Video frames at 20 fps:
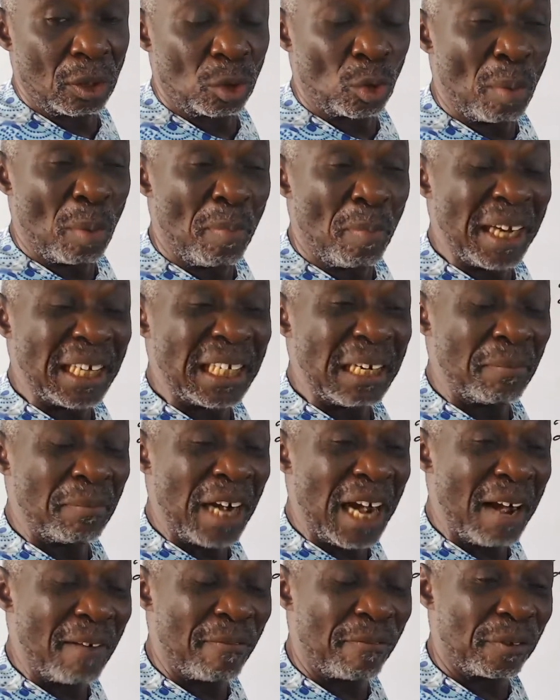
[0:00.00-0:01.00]
To make them
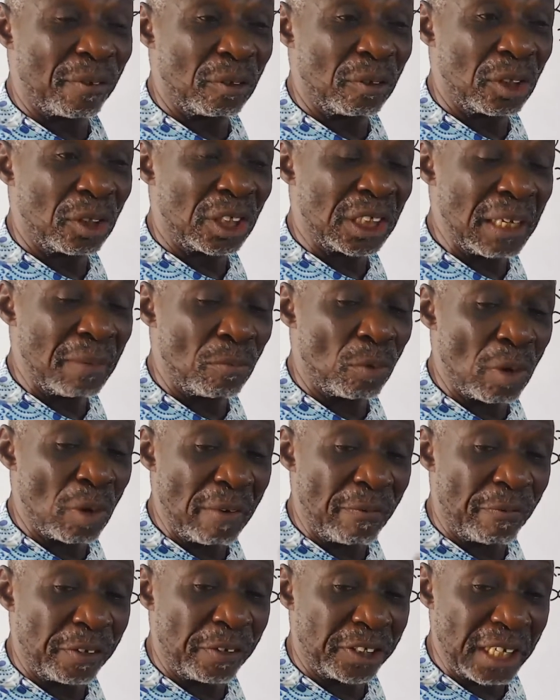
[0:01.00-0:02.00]
have same
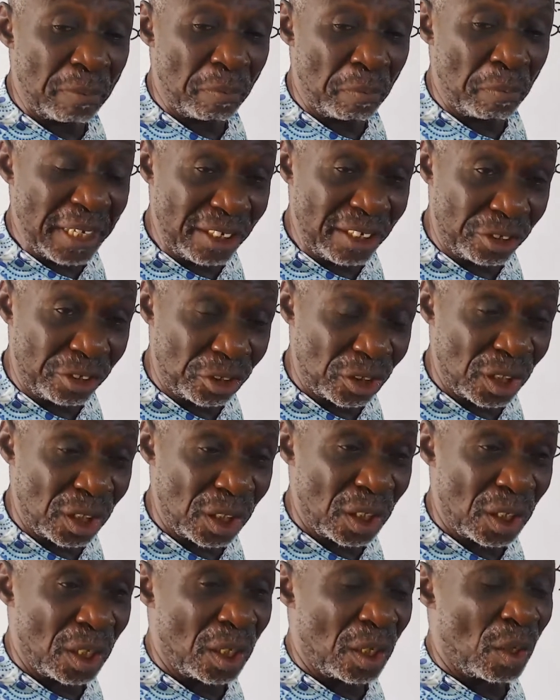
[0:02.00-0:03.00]
coefficient means
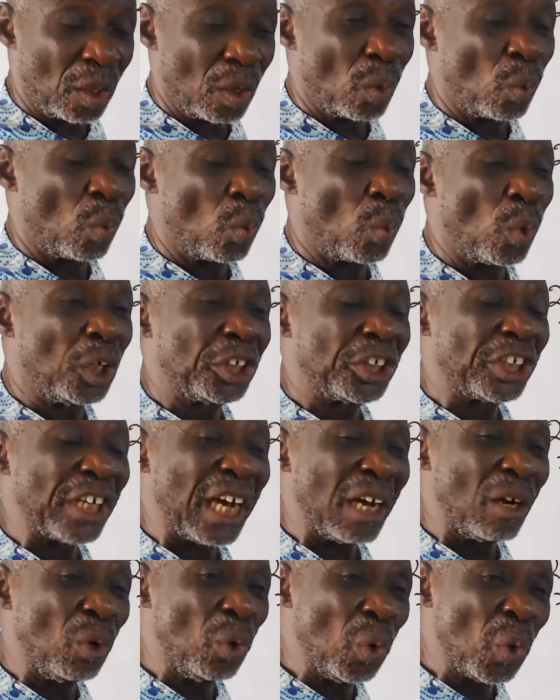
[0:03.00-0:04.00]
we
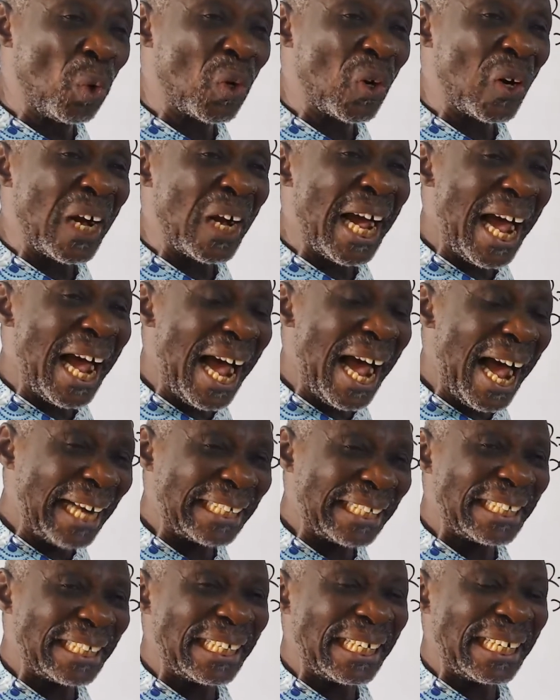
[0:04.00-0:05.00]
shall look
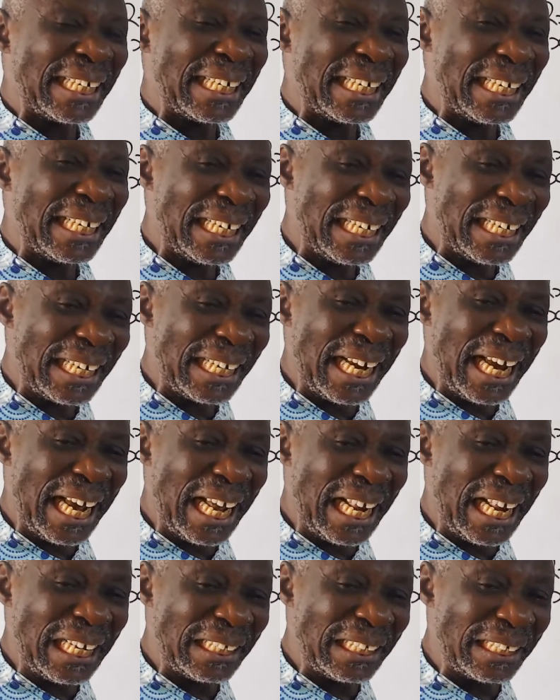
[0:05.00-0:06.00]
at the
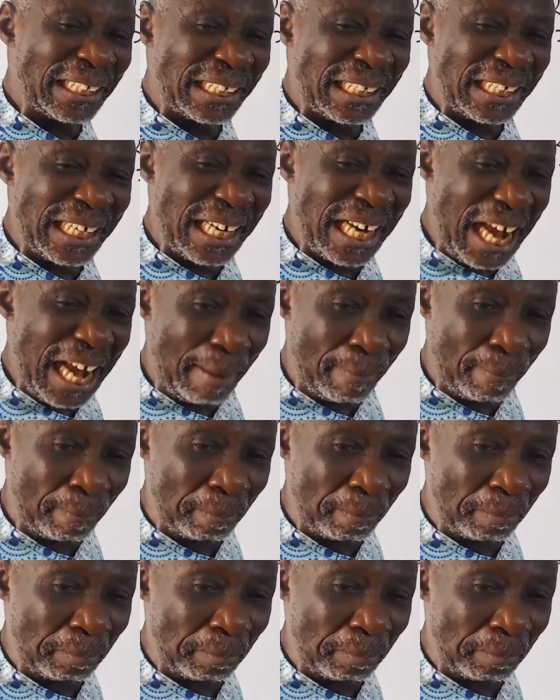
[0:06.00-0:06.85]
LCM